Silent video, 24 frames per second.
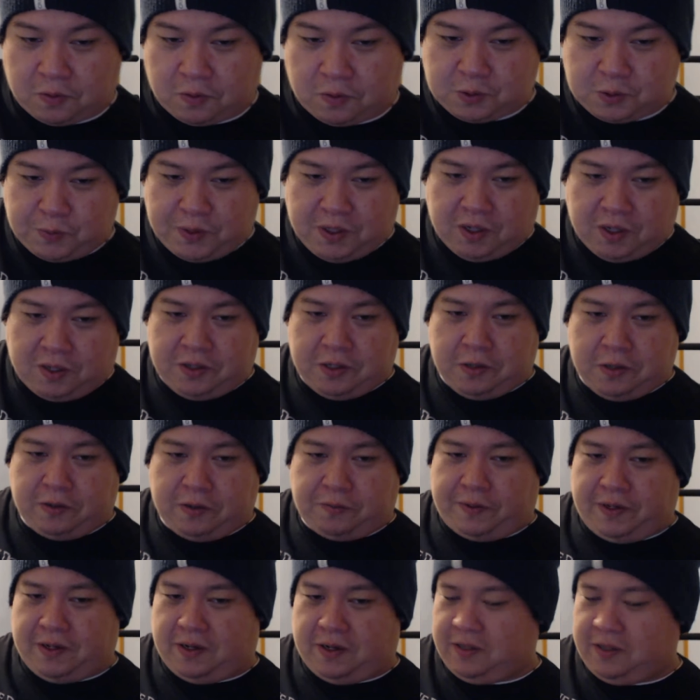of course, we all
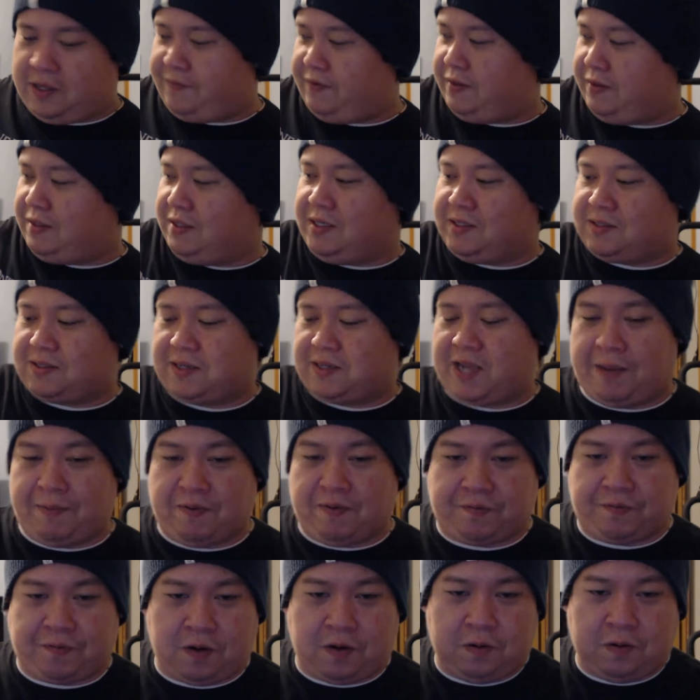know it, we all love it. It's
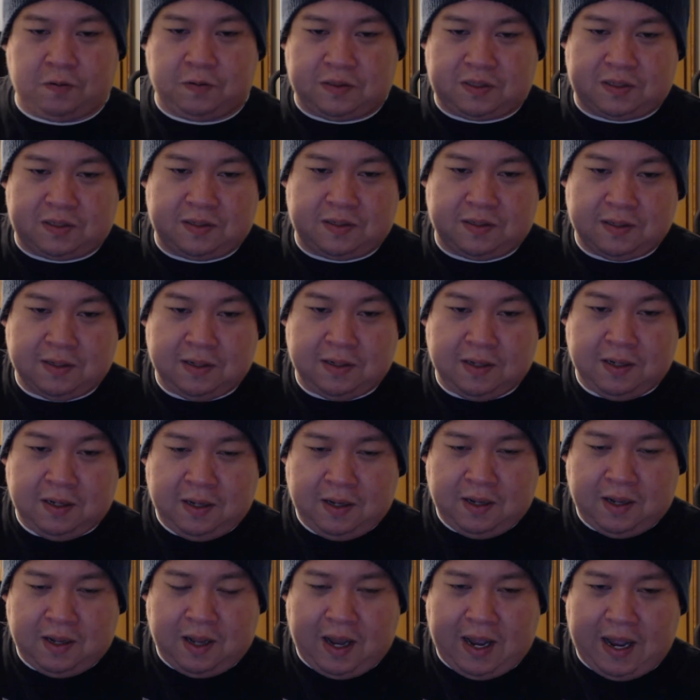Game of Thrones.
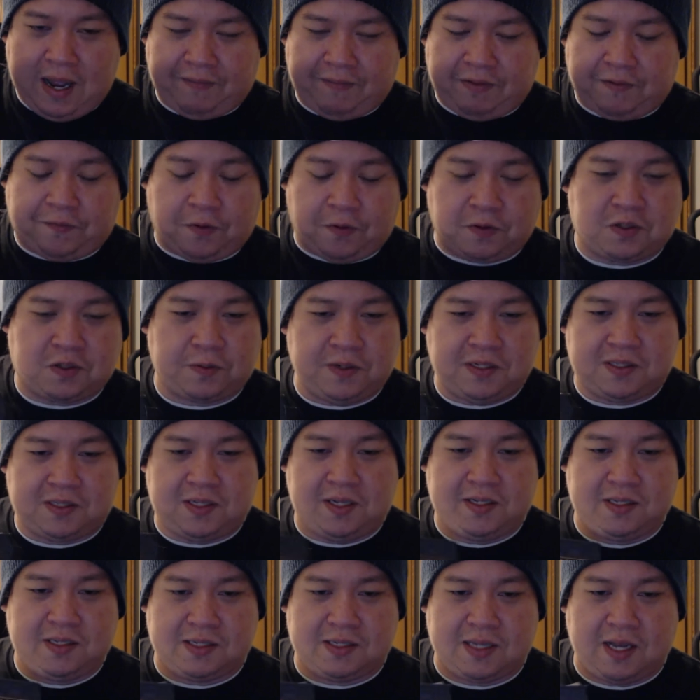I have the first 3
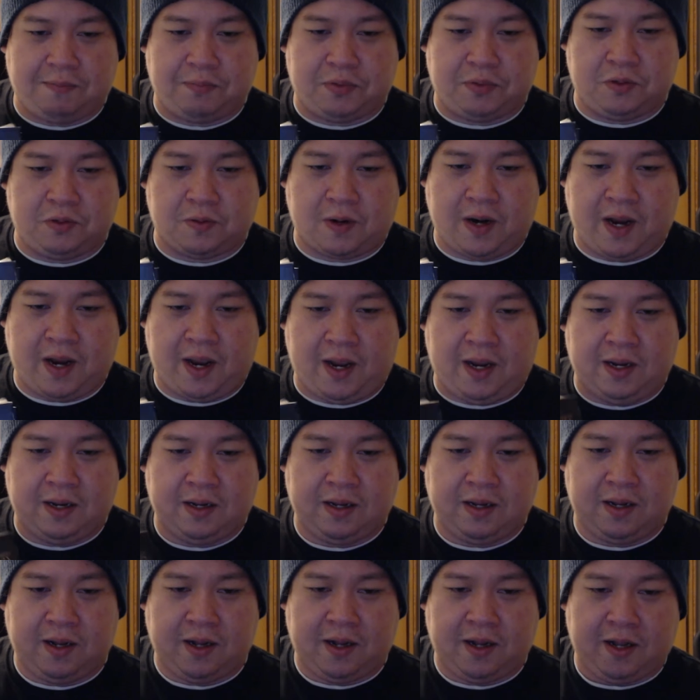seasons on
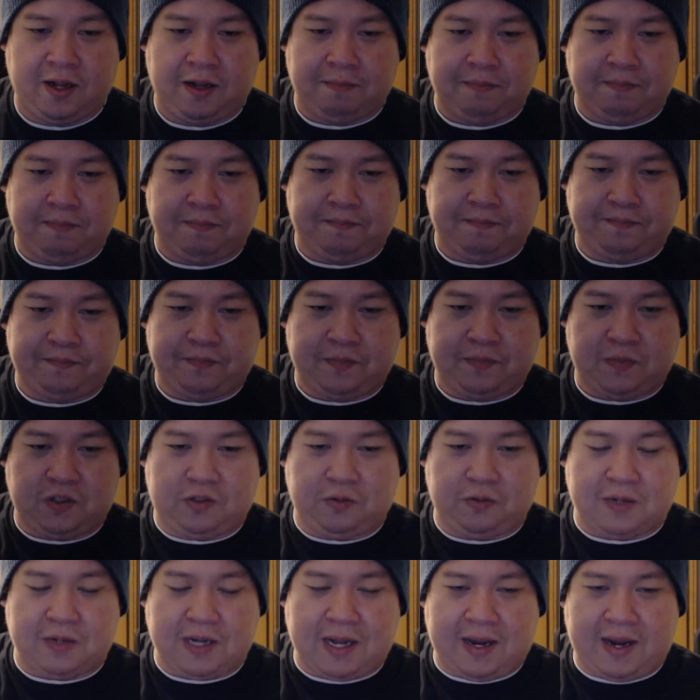Blu-ray.
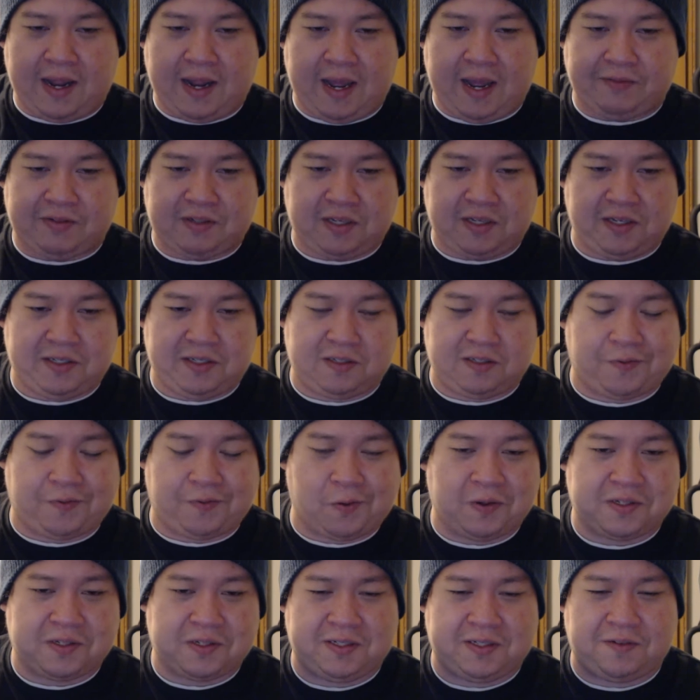Do not have Seasons
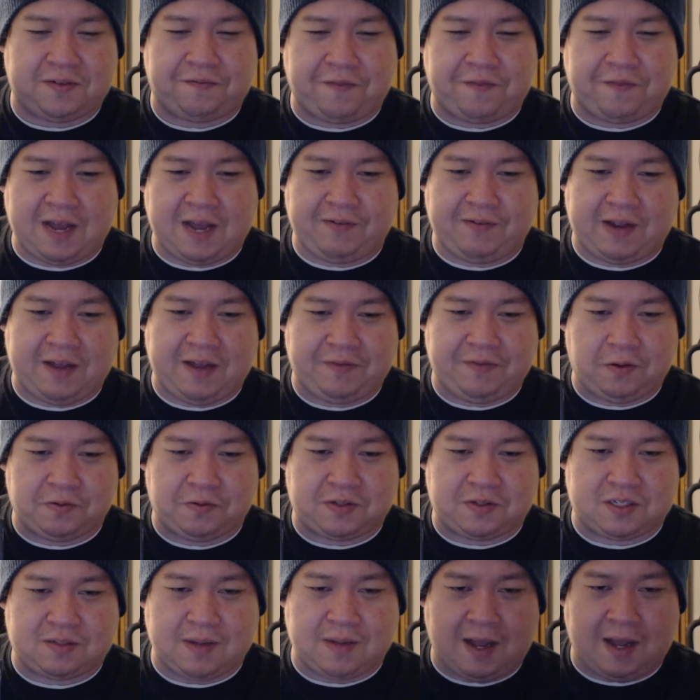4 and Season 5. I have
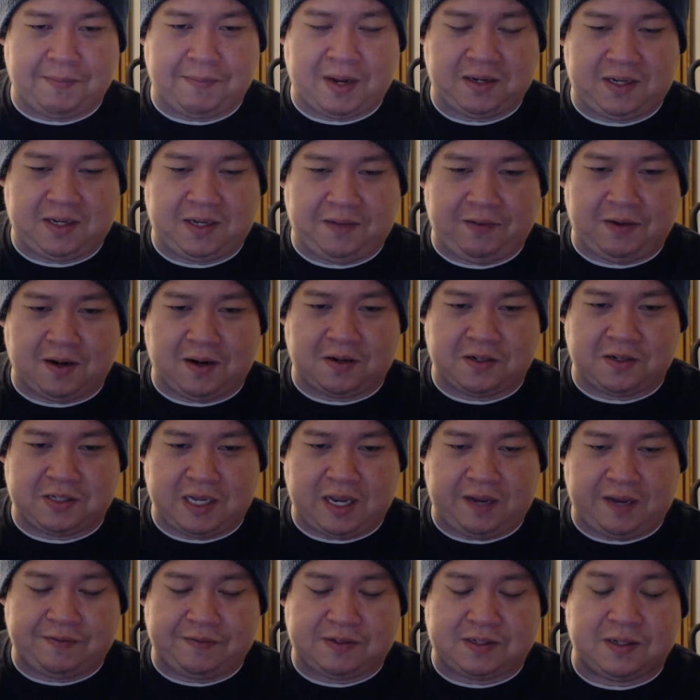those on my DVR
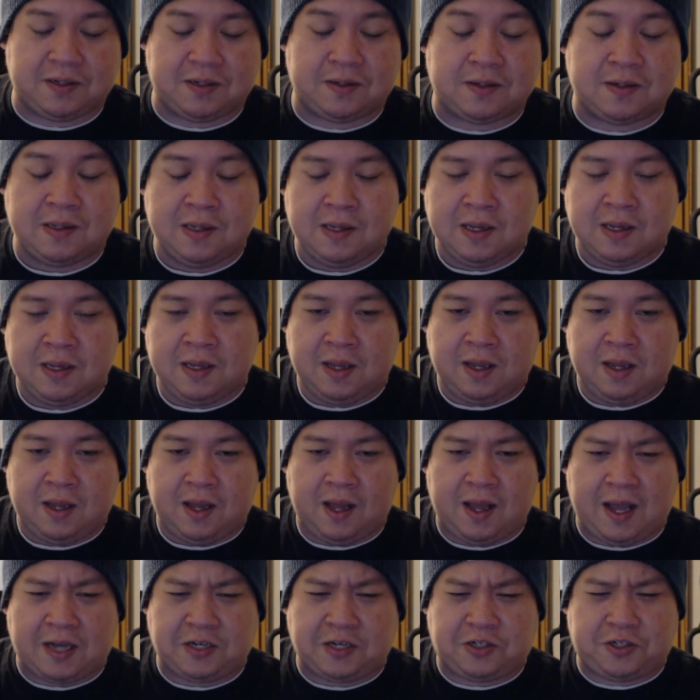save still.
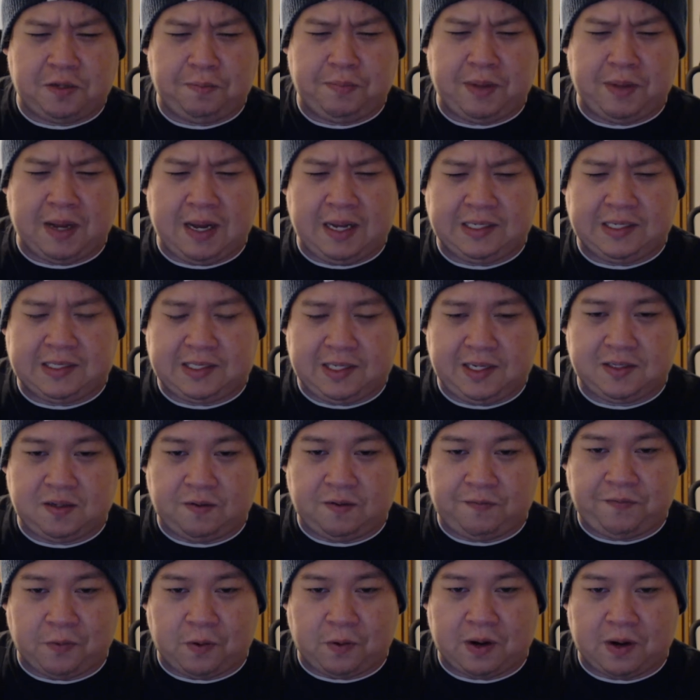I should buy
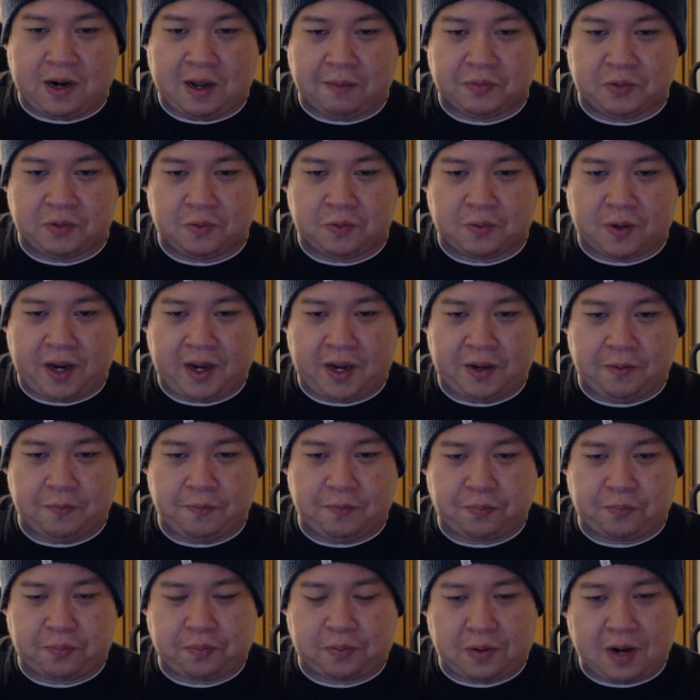Season 4 on
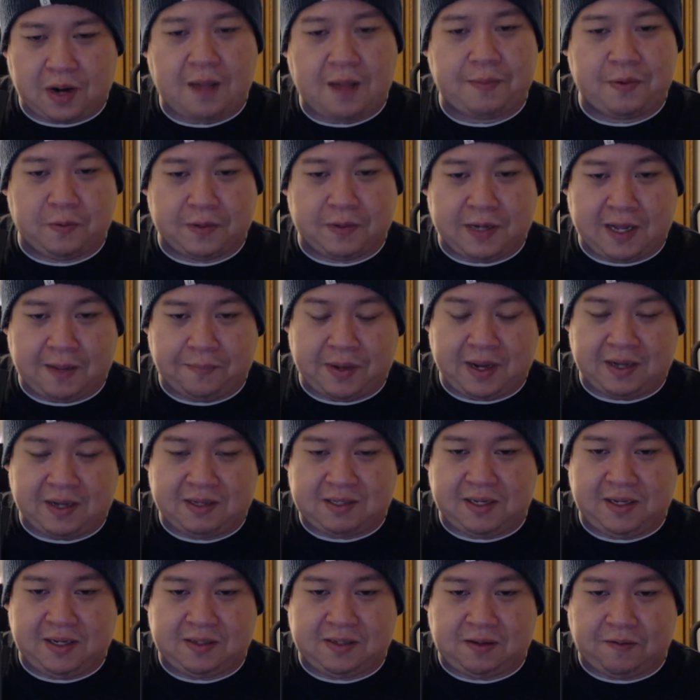Blu-ray. Probably will not
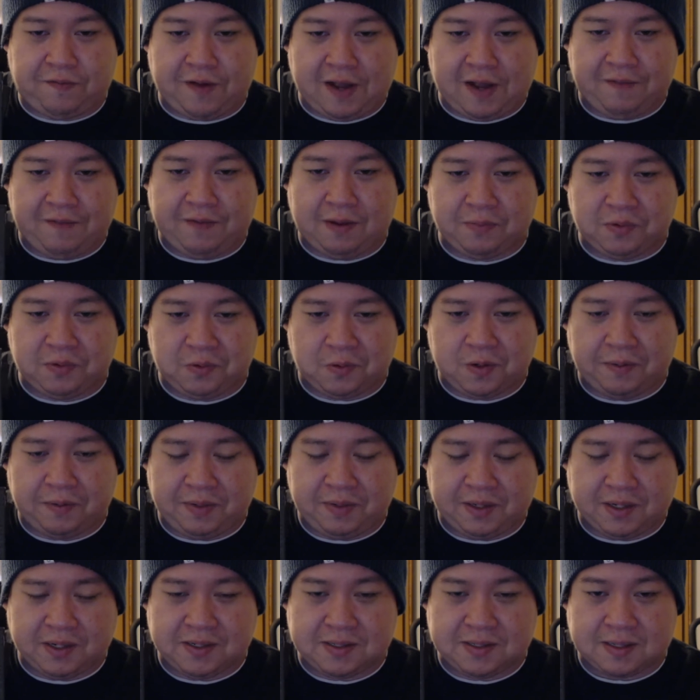buy Season 5 on Blu-ray
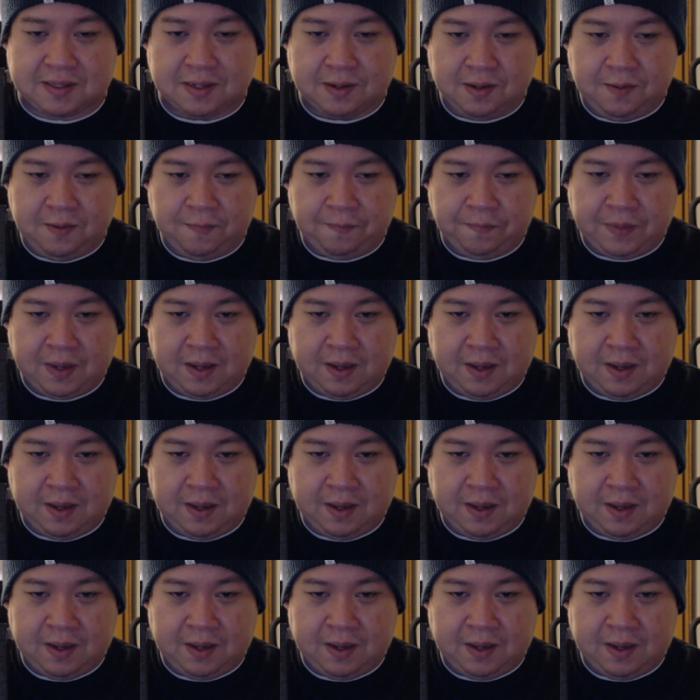because